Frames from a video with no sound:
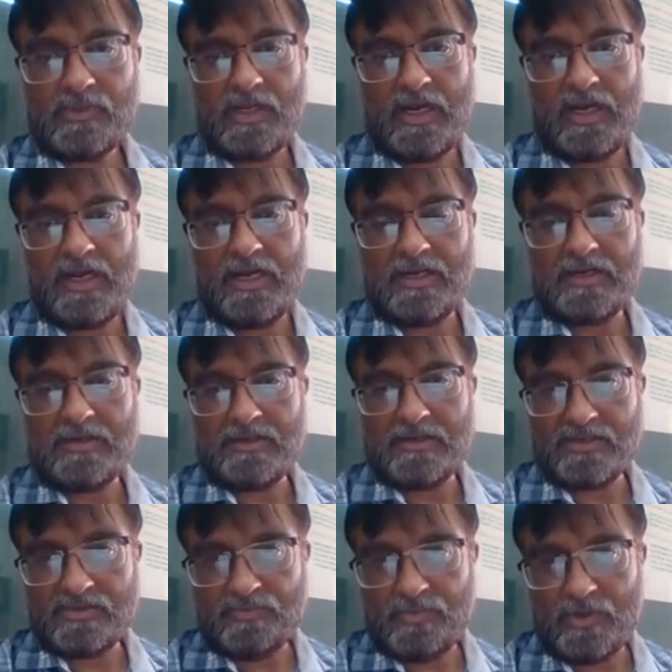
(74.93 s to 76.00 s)
are
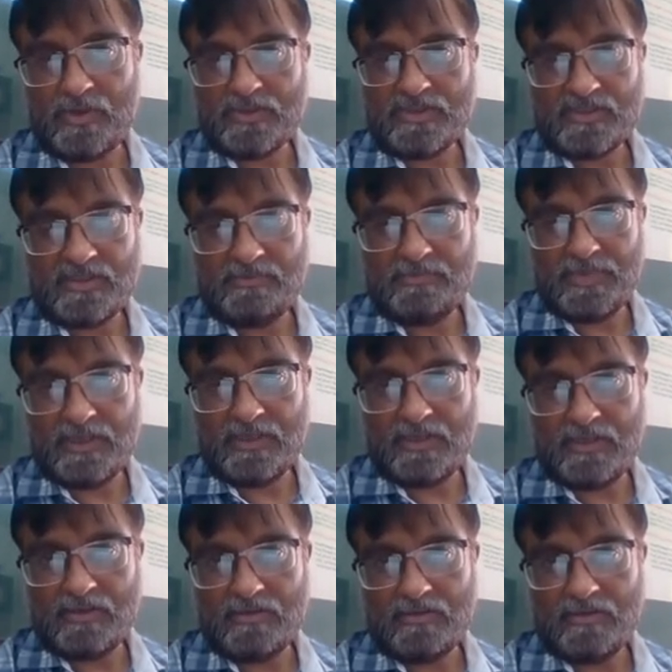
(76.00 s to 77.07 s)

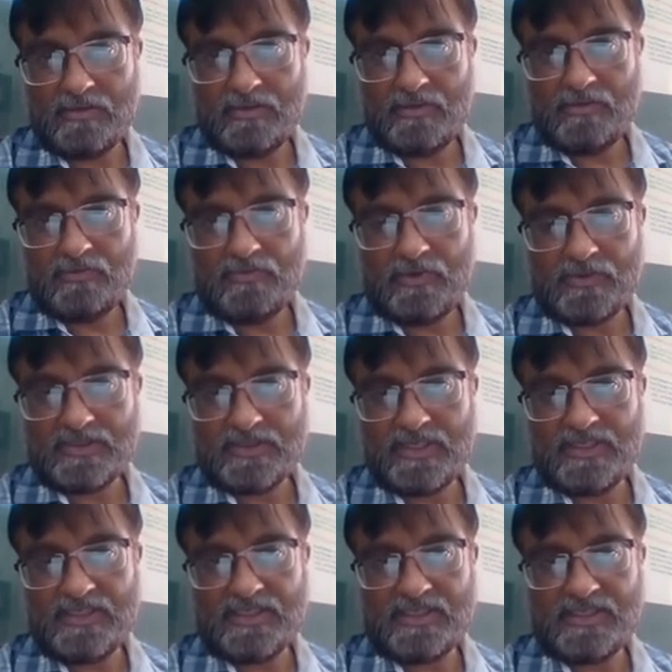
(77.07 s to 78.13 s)
responsible for
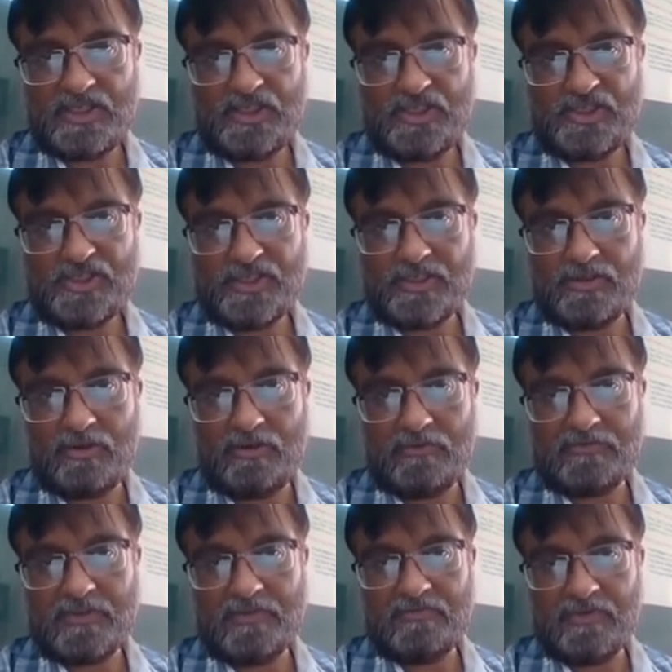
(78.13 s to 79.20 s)
sensation of
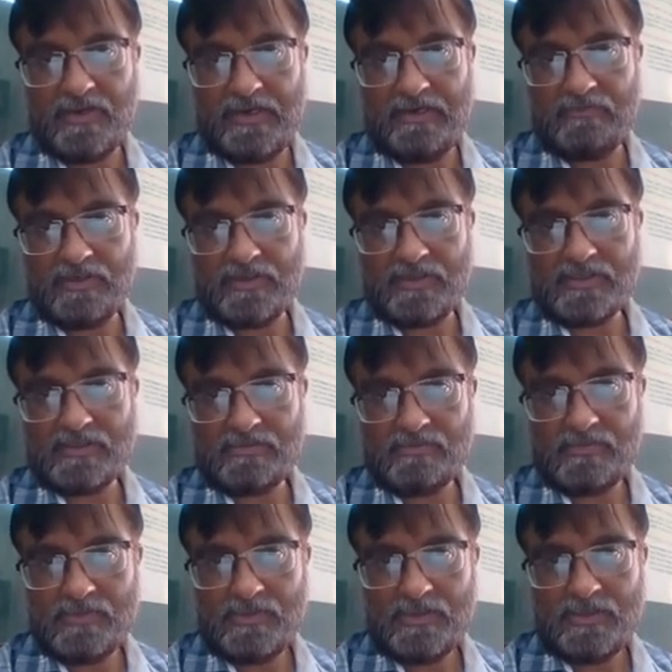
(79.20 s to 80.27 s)
the flavors
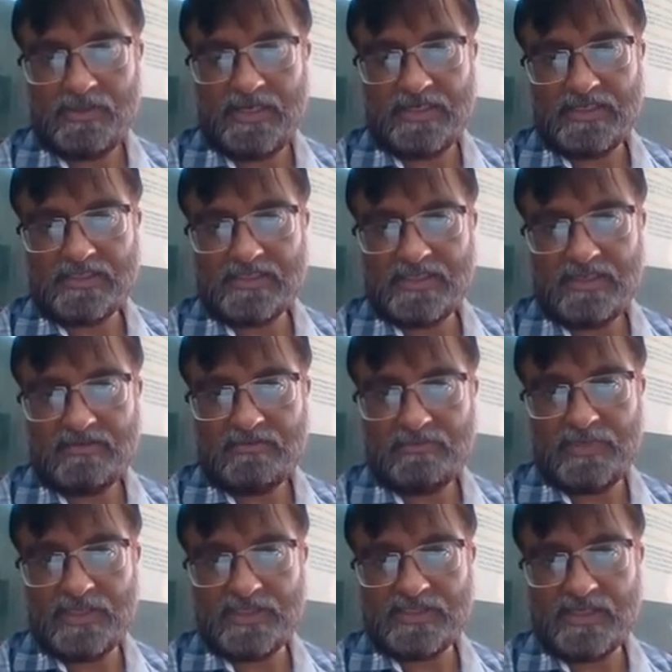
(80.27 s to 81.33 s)
that is the uh,
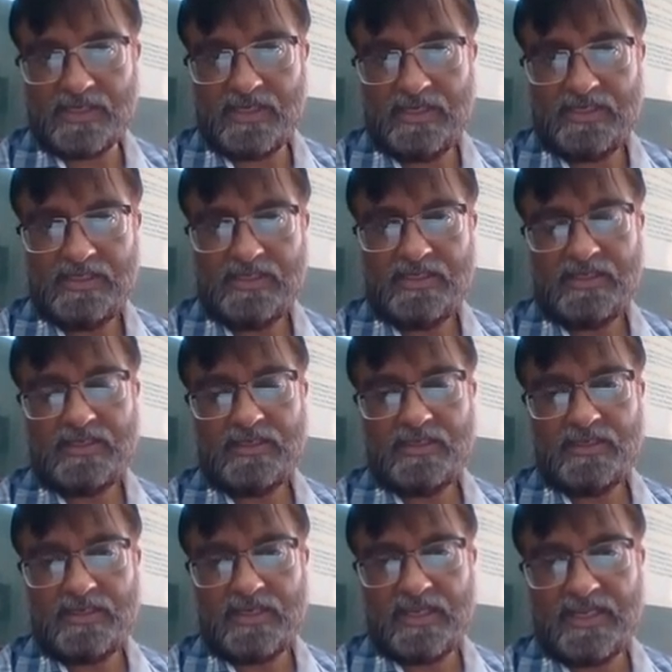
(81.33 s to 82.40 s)
basically
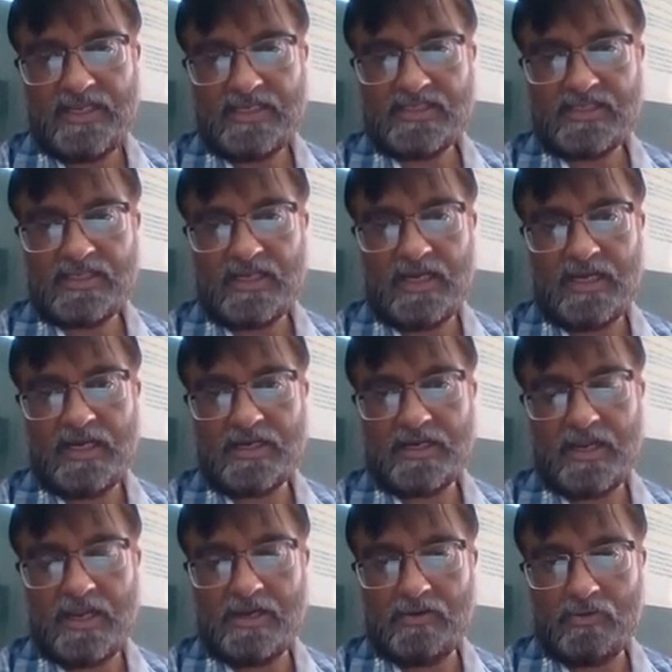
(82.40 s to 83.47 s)
taste or
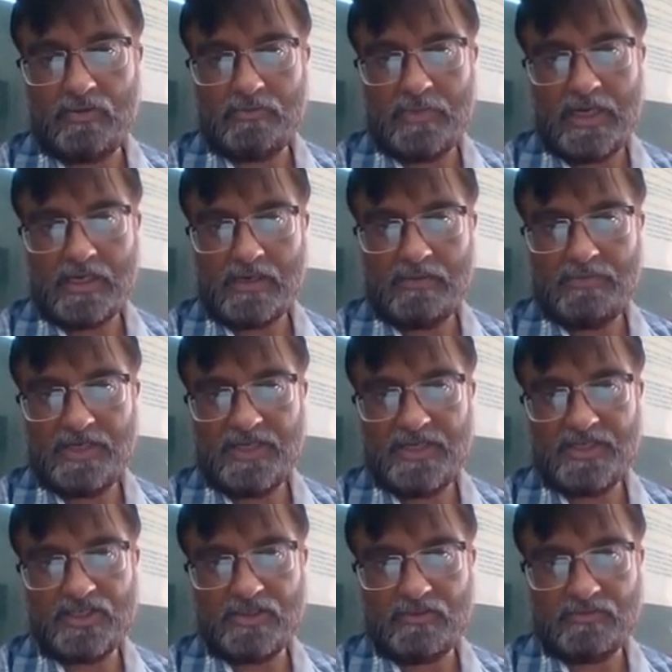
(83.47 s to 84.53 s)
aroma
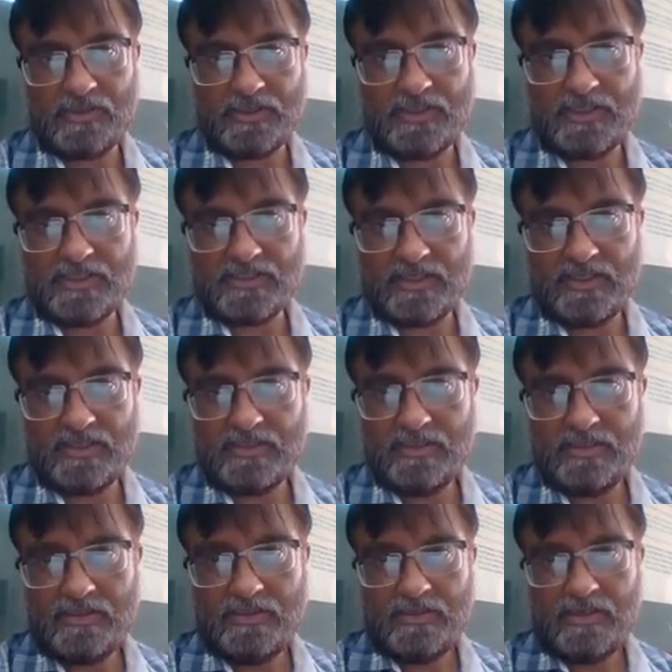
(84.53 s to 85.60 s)
combination of the taste or
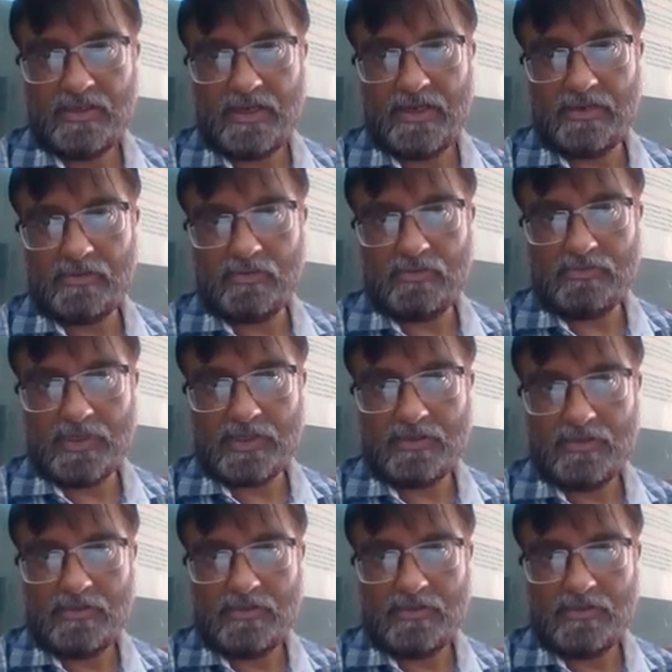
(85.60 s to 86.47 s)
aroma